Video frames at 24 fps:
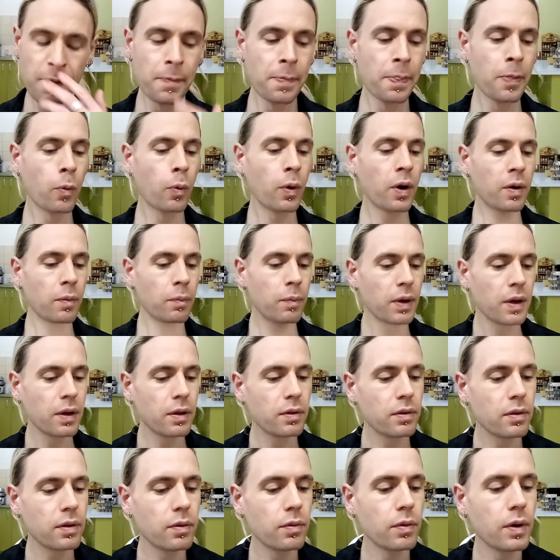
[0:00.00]
what it
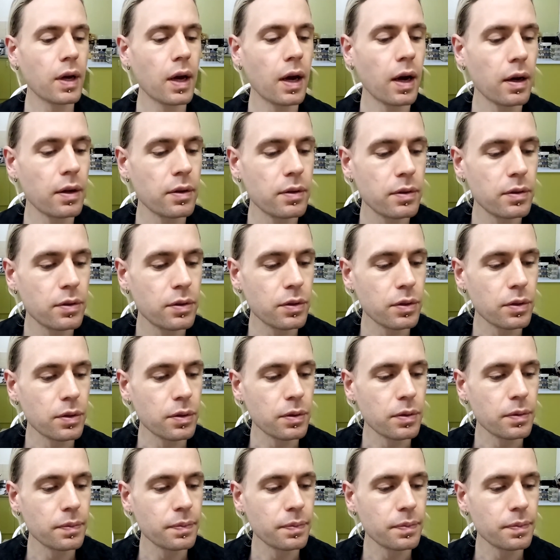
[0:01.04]
means in regards to